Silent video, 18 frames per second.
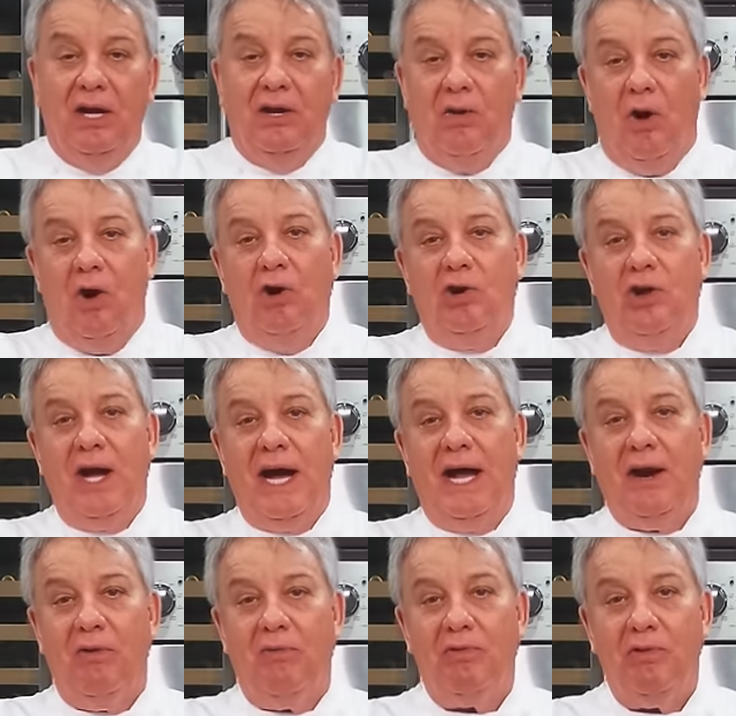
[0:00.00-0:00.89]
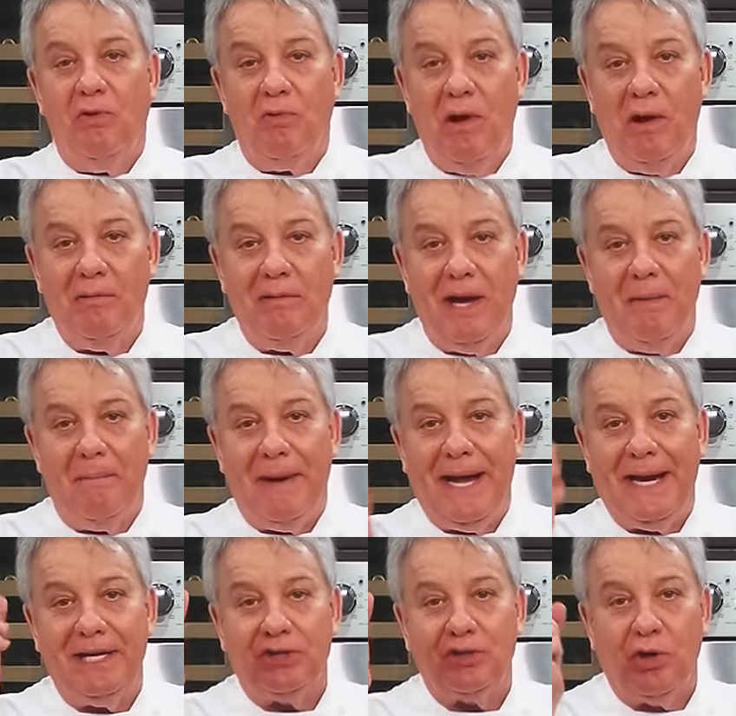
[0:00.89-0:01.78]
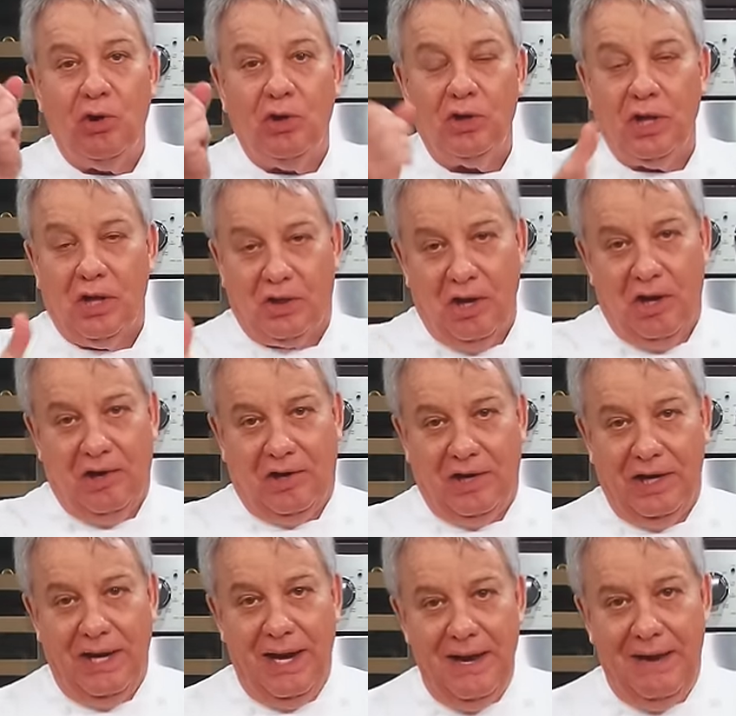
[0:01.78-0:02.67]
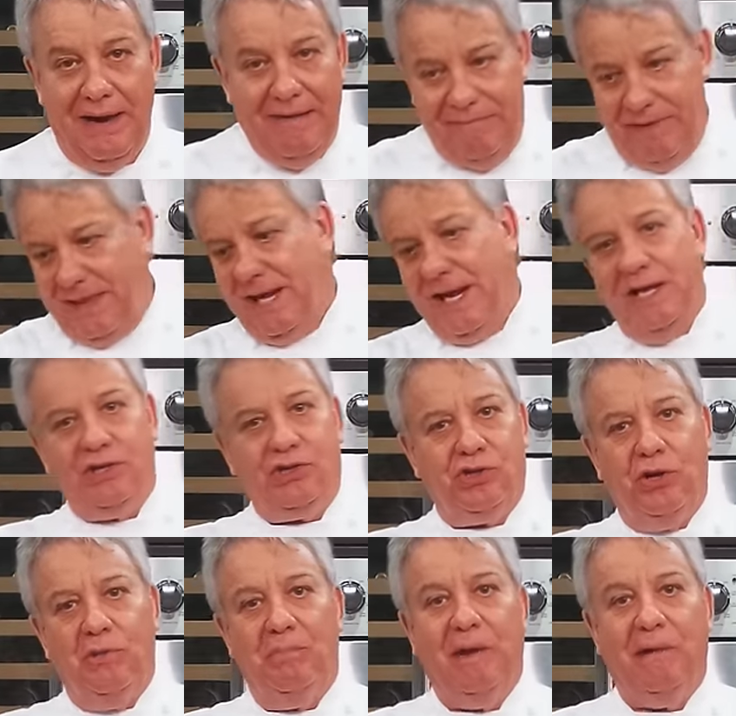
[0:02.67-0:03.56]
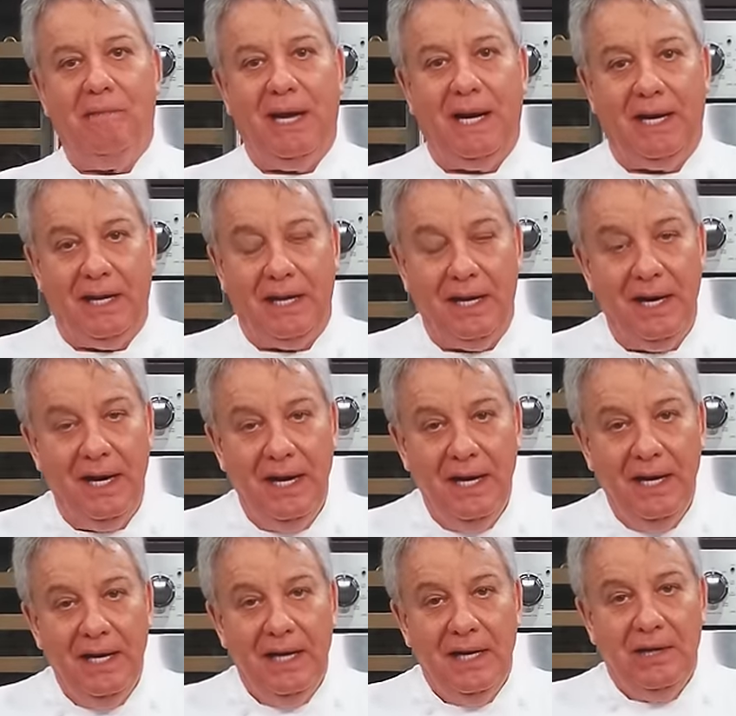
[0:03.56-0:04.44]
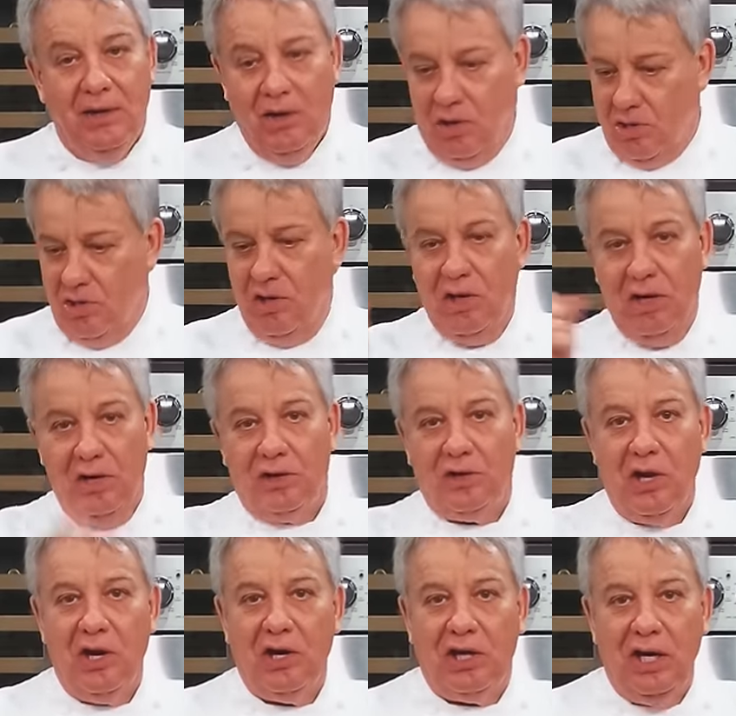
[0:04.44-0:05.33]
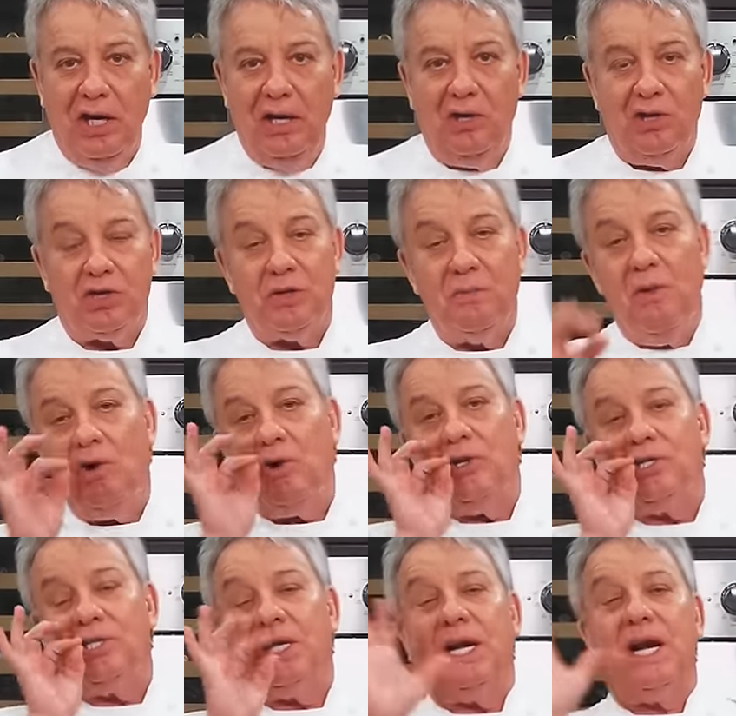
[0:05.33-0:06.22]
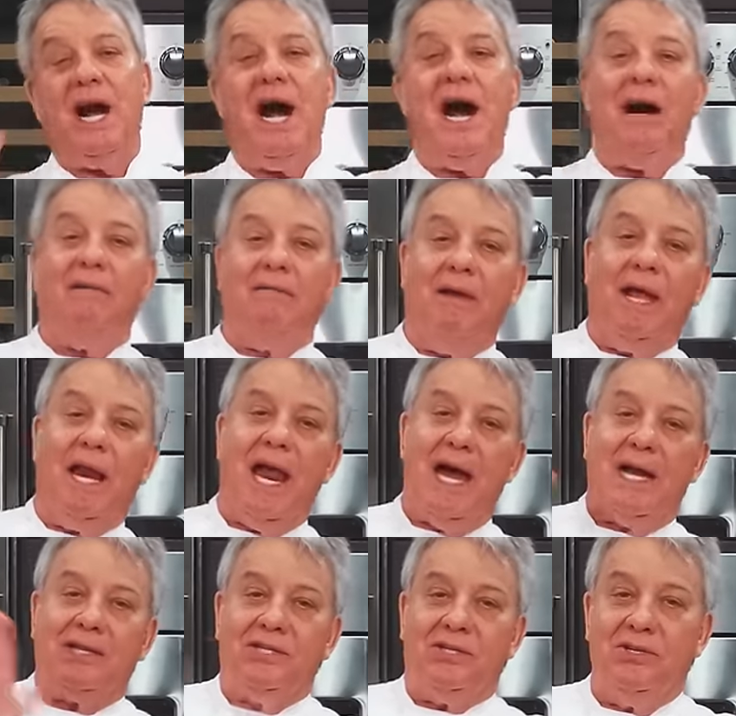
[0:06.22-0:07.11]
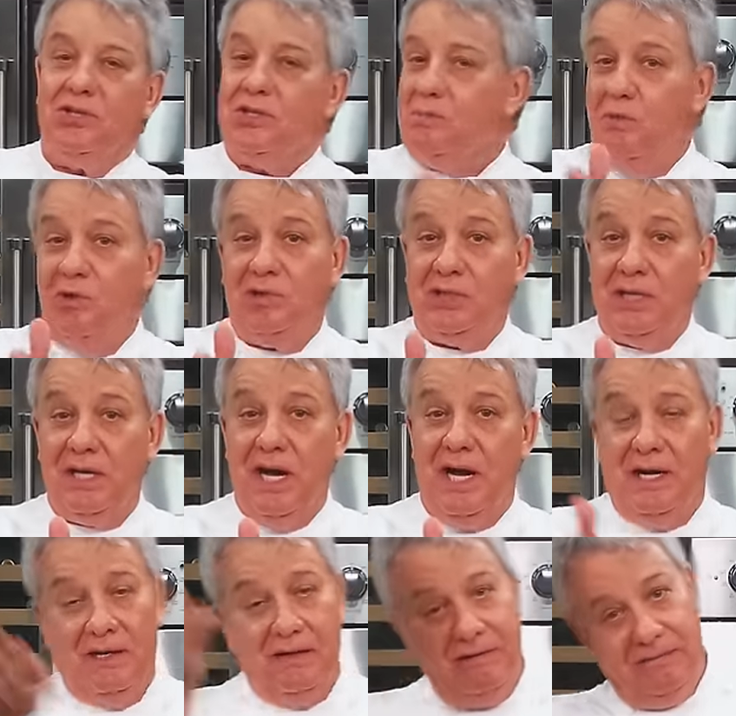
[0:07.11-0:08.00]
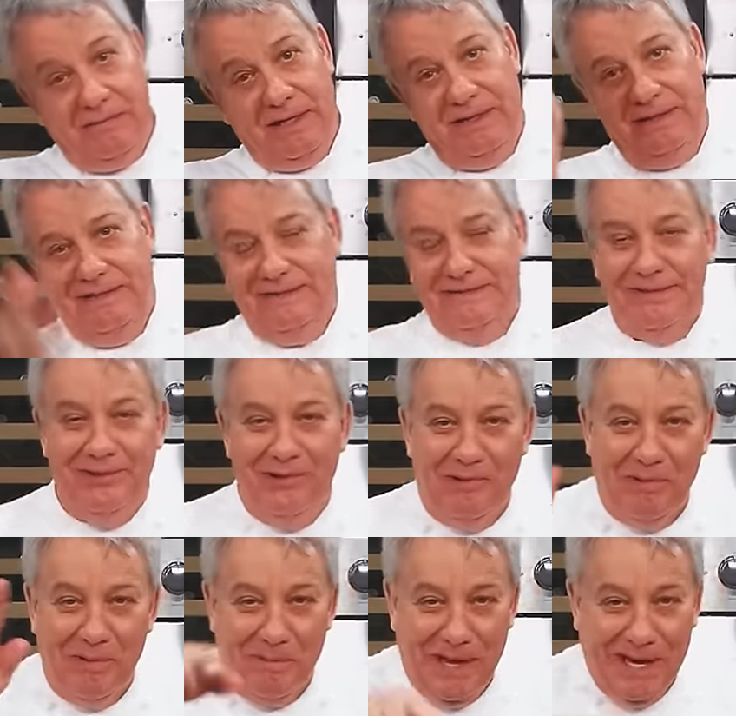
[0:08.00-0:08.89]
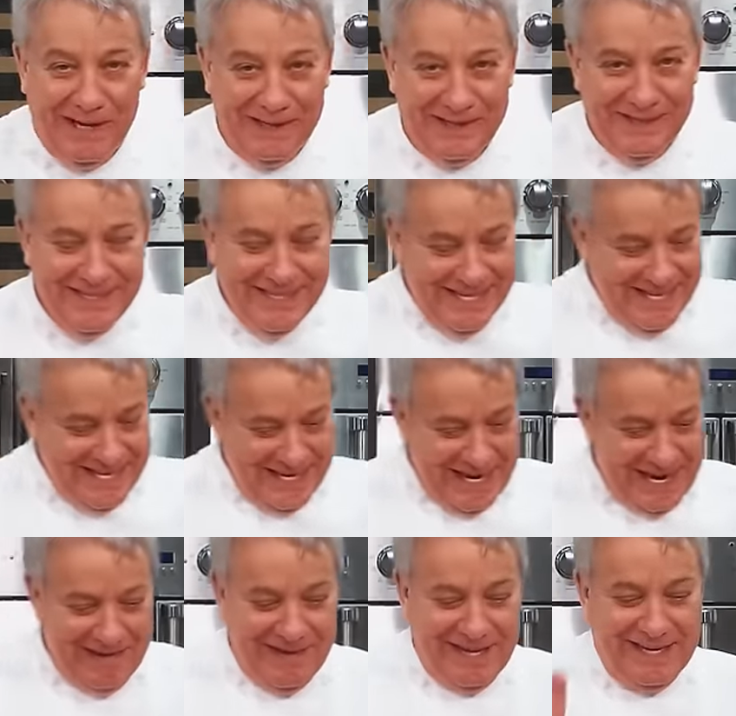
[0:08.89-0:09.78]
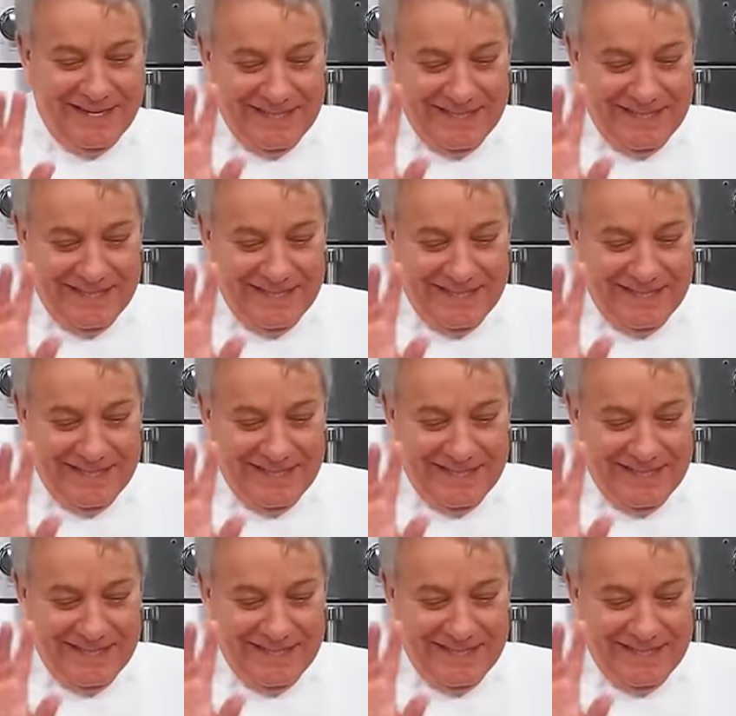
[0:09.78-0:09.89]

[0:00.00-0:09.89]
all you got to worry about is cook the turkey. Yeah? Everything else should be ready. You're cooking the turkey, you smoke a cigar, relax. You don't smoke a cigar? Oh, well, don't worry about it. All right,